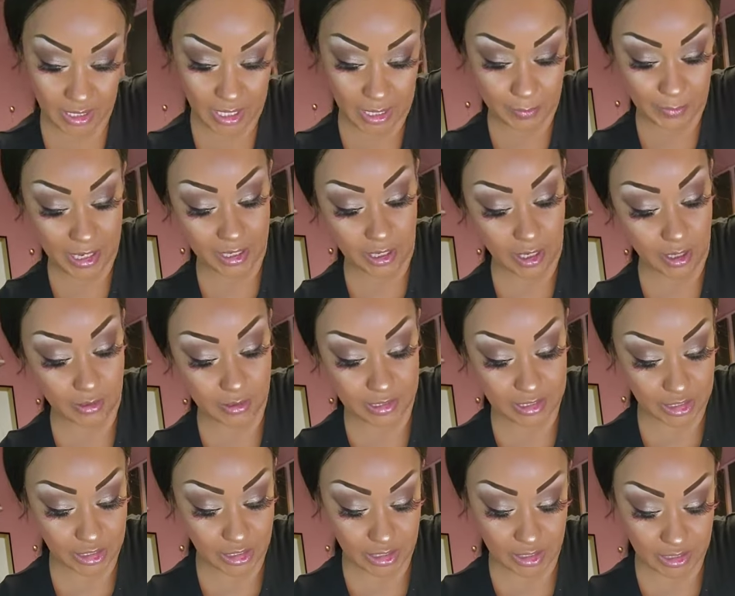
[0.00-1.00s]
I make all
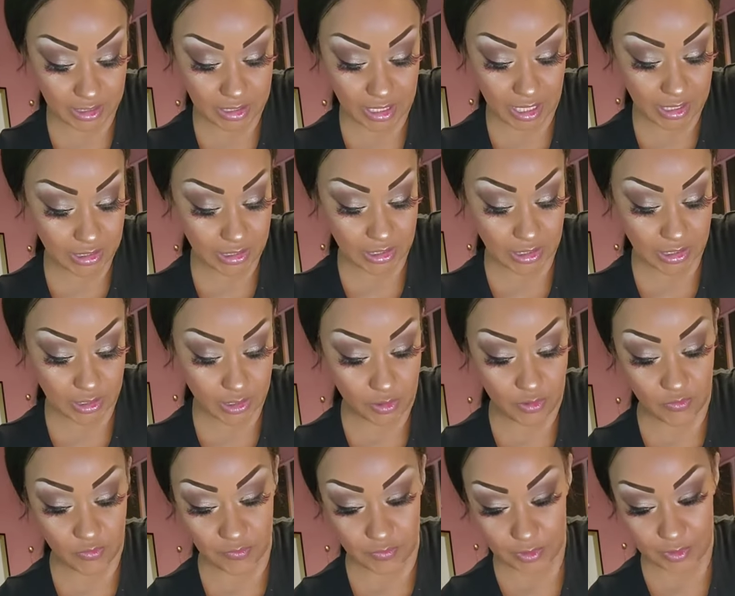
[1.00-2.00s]
dishes. It's not just
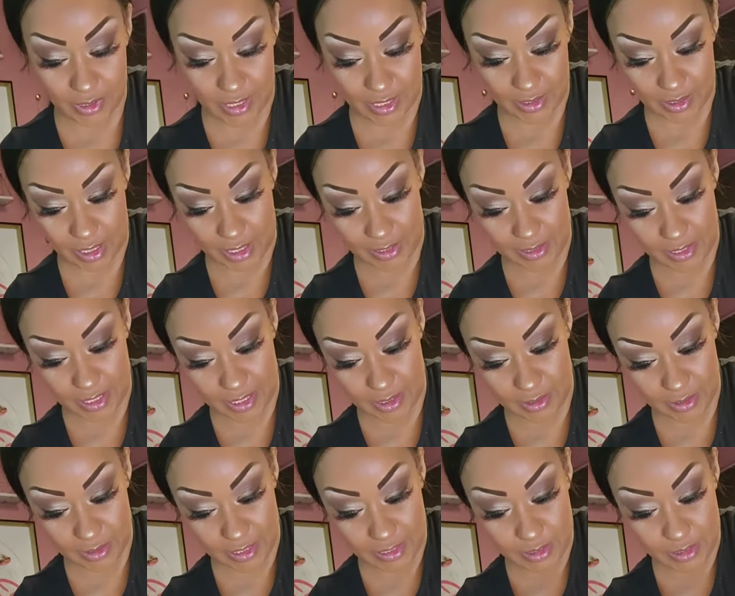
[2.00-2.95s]
soul food. I cater.